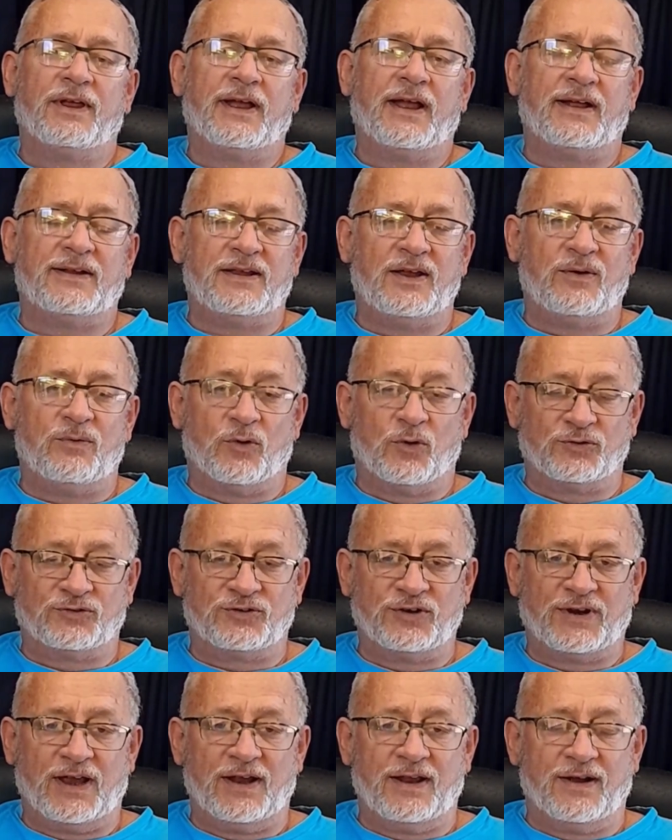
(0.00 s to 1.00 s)
and they were
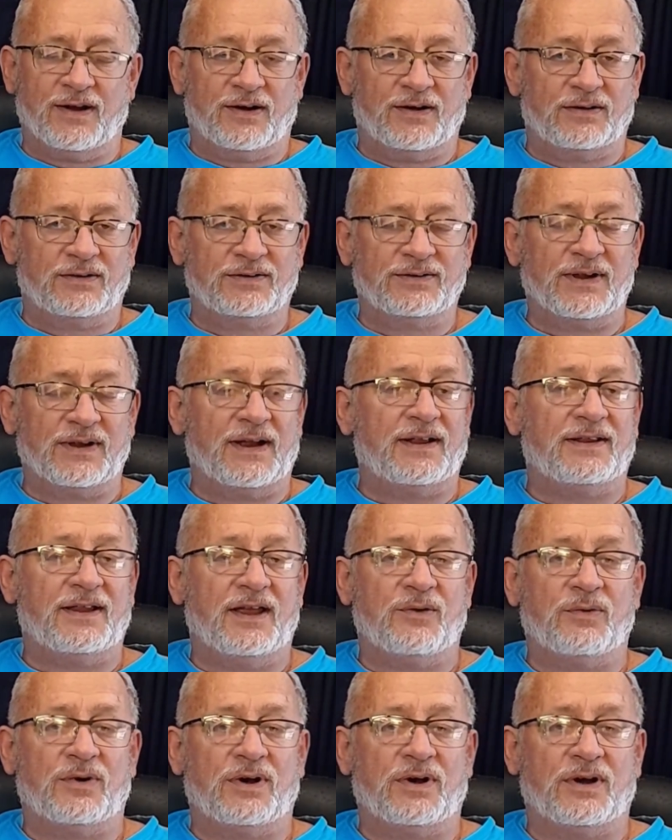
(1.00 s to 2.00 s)
also getting old, and
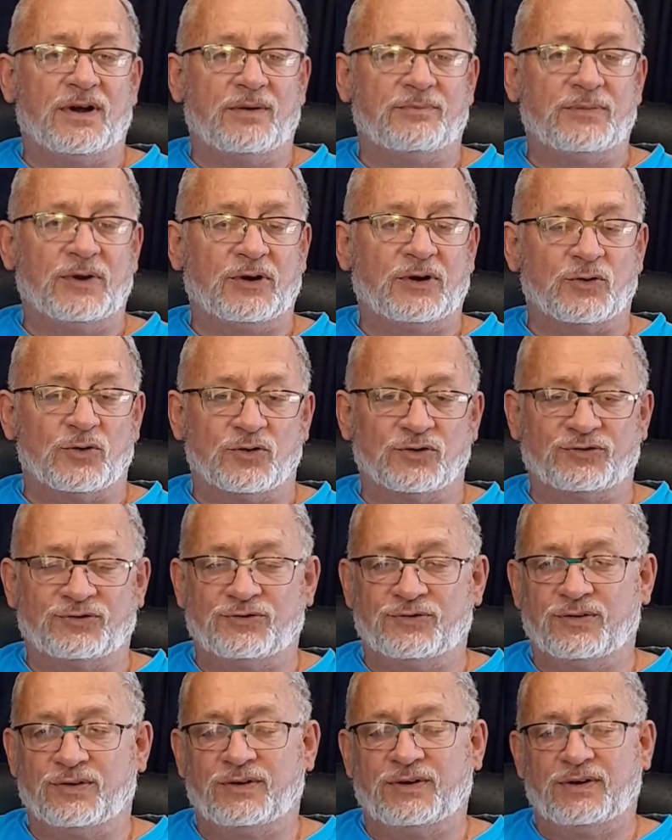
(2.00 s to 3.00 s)
they were,
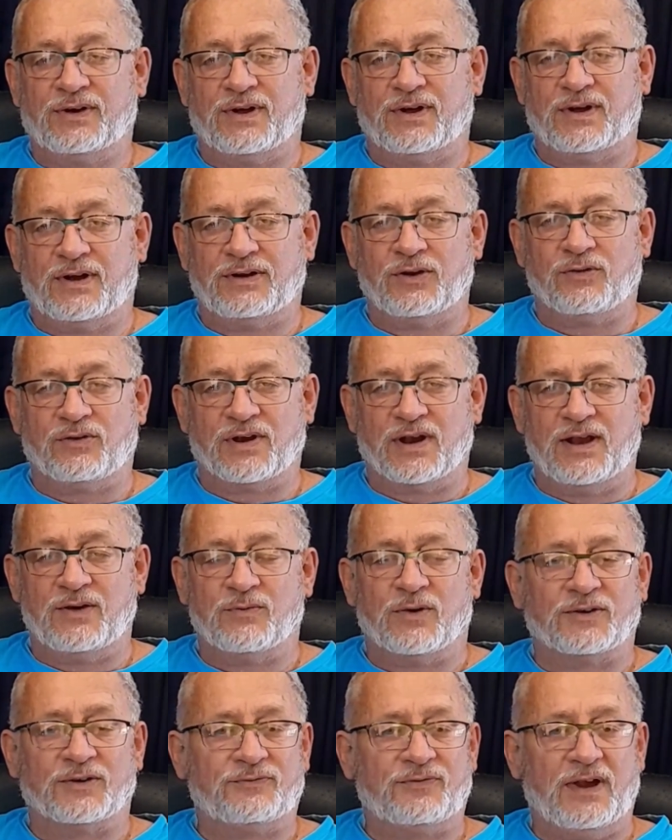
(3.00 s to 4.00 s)
because Ukraine
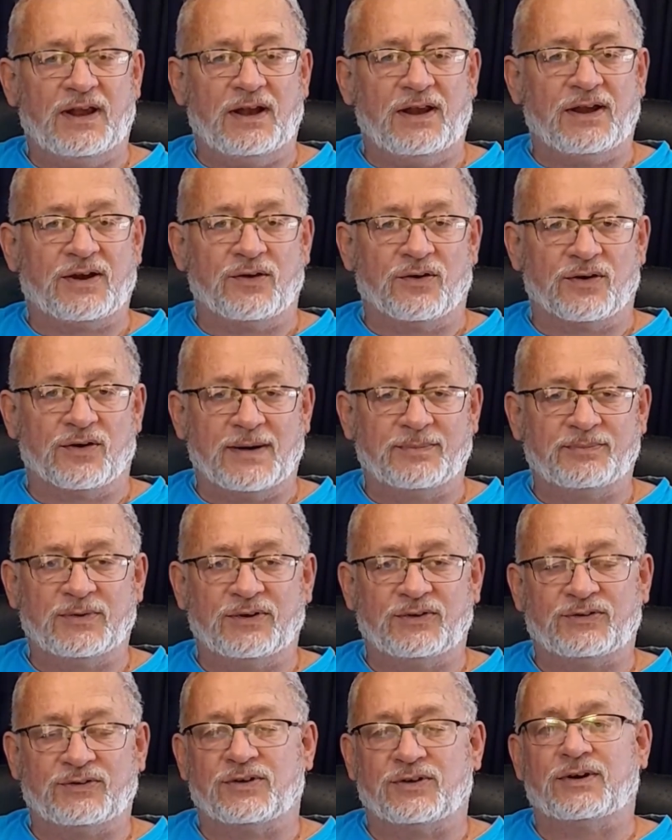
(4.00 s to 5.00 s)
was fairly corrupt
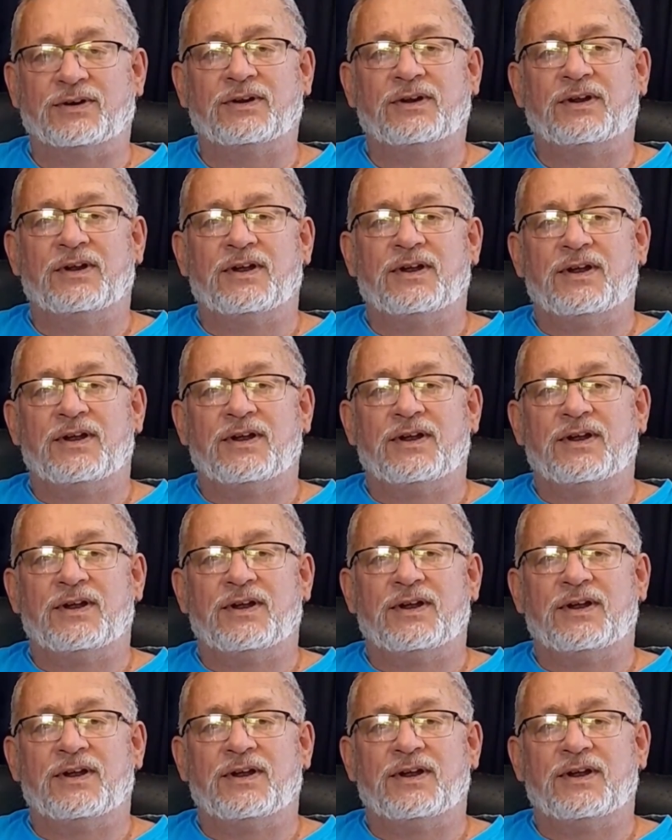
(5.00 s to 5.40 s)
and so on,